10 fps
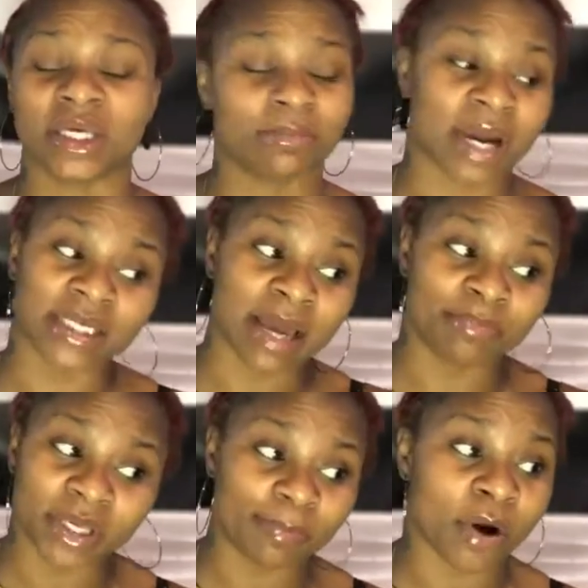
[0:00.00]
It might not
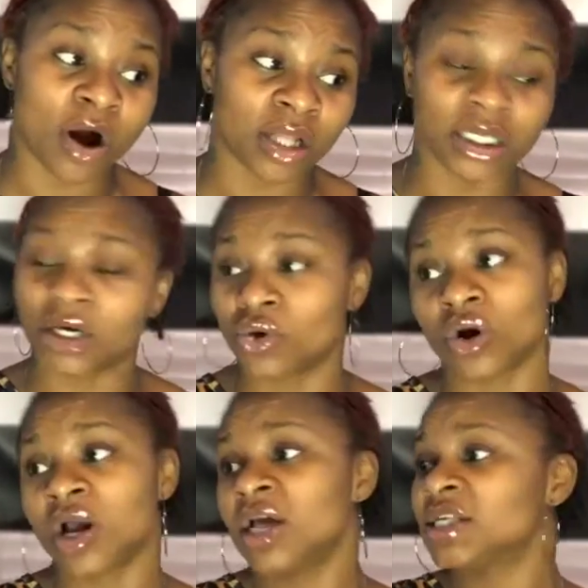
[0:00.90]
be Paula or
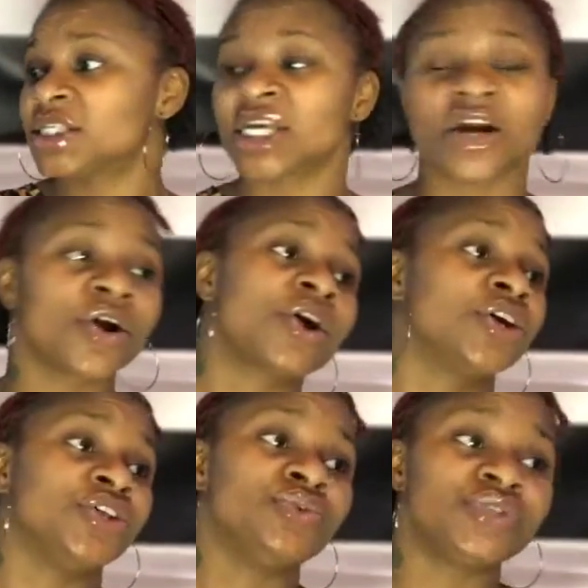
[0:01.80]
Sarah or
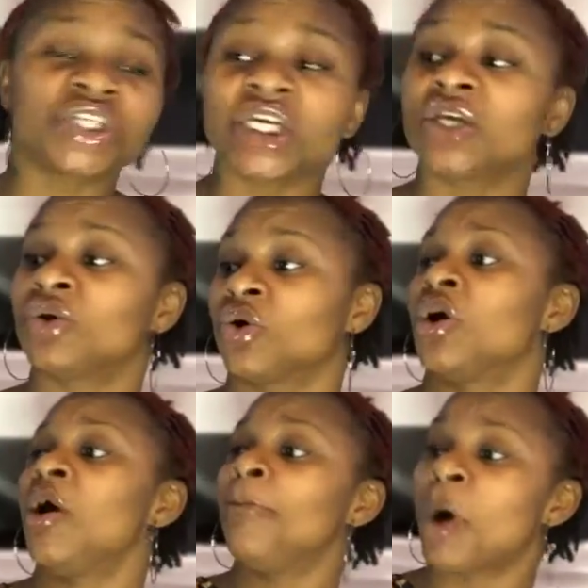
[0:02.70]
Eugene or
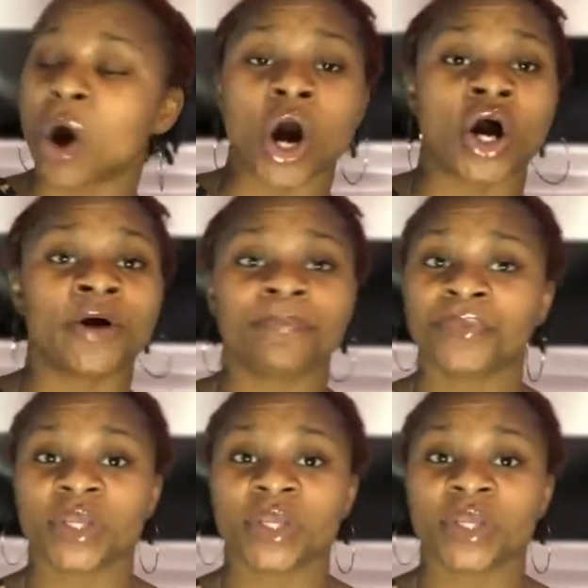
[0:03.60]
Paul.